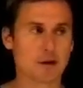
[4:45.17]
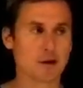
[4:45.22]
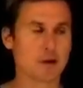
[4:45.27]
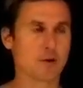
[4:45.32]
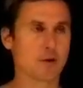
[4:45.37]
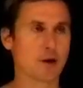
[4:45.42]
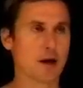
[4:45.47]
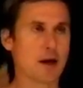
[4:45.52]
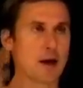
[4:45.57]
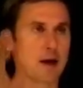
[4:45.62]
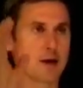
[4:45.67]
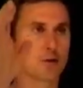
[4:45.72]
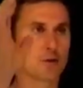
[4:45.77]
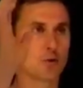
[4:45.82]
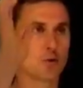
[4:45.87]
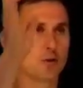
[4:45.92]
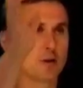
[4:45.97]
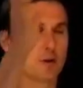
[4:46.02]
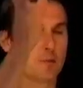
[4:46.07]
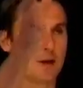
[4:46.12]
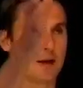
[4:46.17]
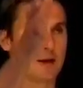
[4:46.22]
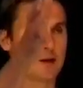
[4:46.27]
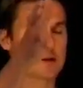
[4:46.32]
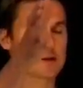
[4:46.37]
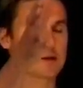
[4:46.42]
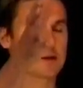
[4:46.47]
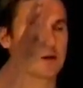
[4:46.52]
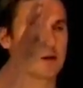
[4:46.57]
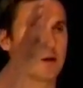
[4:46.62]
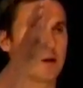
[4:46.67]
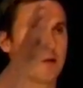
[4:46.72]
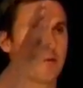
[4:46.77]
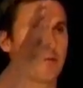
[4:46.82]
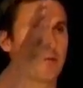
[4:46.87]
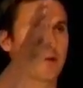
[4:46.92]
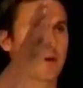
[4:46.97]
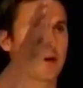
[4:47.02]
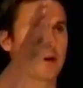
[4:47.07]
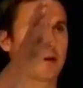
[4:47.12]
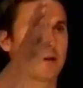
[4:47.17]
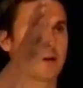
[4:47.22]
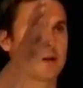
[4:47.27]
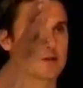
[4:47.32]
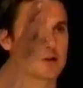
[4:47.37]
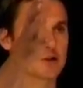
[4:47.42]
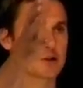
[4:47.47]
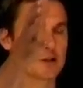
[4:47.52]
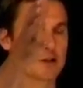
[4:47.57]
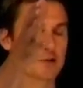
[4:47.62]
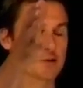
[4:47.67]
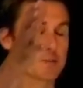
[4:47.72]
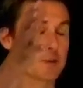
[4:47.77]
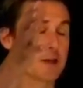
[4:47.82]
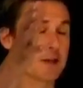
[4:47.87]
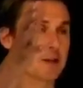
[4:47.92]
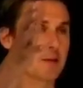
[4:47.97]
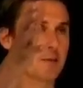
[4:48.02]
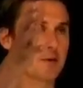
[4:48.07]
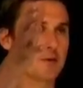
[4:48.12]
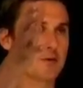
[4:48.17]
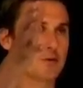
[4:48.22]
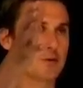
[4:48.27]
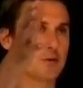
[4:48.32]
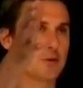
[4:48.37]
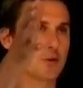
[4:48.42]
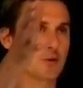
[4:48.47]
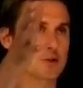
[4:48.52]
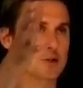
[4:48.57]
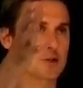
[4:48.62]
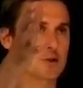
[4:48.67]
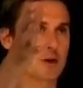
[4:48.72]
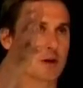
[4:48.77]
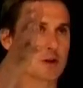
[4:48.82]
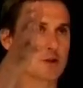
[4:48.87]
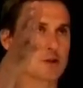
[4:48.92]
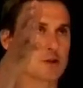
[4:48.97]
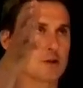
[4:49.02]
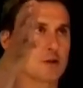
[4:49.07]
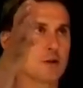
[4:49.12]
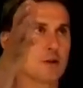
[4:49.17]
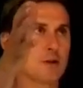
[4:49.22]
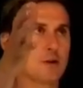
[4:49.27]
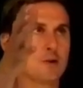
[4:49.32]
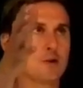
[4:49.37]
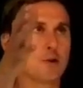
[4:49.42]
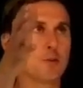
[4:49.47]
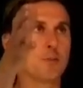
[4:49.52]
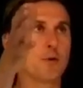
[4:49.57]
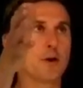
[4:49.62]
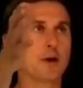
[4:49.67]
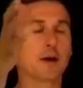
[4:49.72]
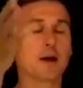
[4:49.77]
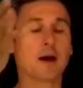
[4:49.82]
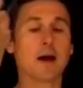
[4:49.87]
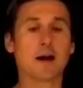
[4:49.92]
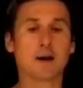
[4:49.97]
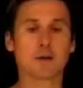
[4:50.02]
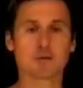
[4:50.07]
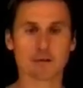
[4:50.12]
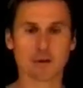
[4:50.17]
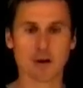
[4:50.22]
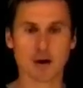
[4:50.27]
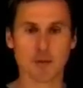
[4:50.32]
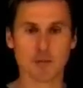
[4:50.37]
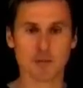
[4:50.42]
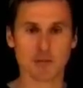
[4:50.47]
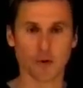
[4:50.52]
You look ahead 200 meters, there's a change of speed limit due to construction, you brake ahead of time.